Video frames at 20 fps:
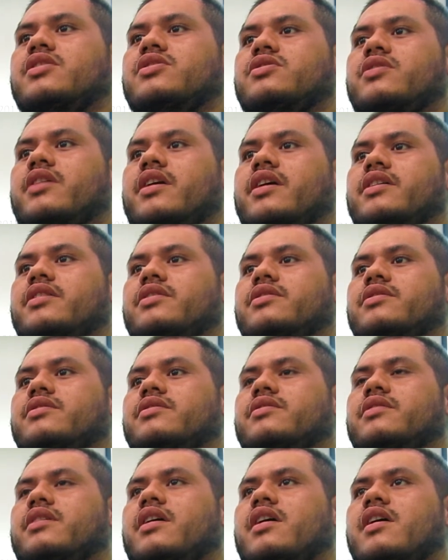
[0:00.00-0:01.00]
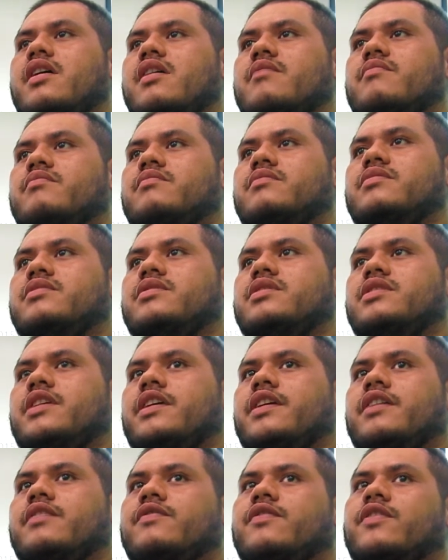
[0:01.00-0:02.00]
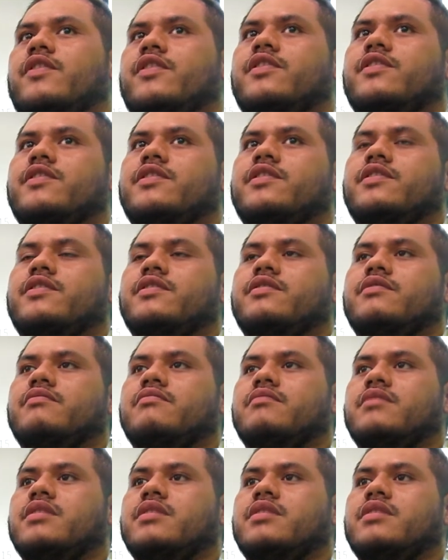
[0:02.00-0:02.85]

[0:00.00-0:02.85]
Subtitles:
try to seek further